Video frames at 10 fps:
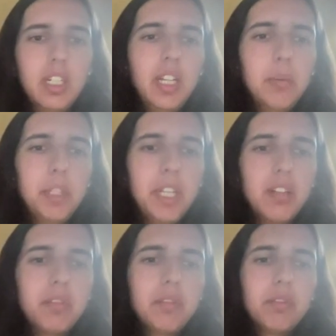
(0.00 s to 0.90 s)
And then we
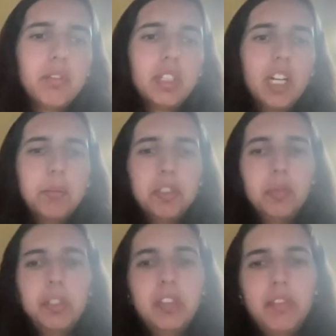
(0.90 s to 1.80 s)
have a gamma
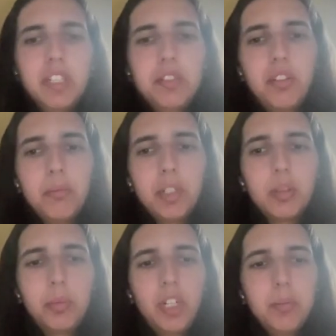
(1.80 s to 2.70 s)
to be the vector of
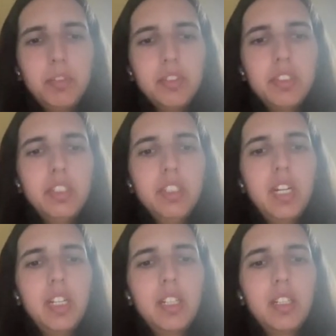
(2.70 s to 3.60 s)
model parameters and
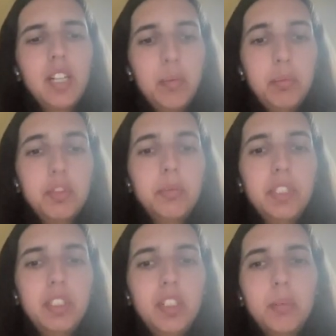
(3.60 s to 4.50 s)
kappa to
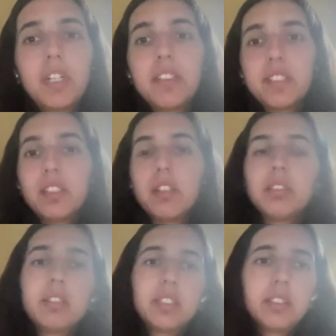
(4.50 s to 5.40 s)
be the normalizing
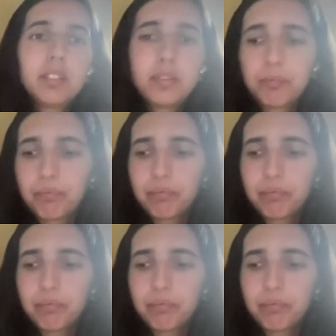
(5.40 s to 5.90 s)
constant.